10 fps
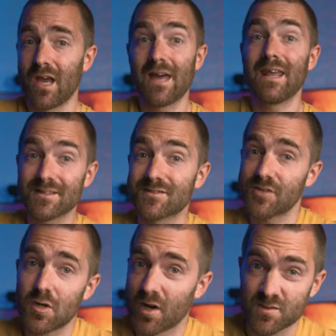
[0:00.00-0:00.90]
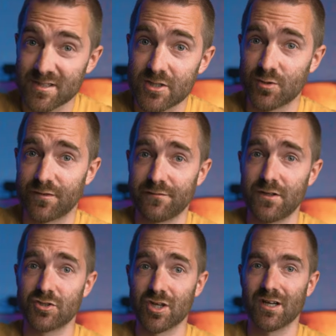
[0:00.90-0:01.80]
and has so much potential for the
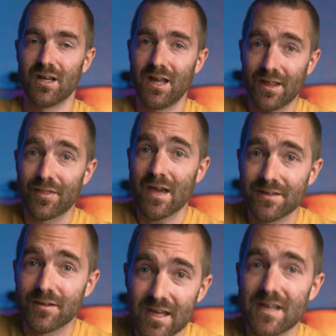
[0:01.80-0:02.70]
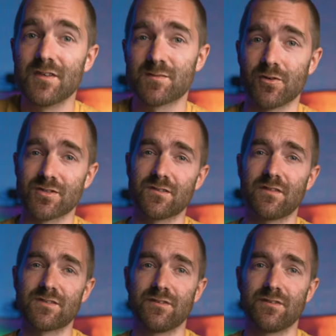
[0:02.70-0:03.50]
future than in the sponsors of this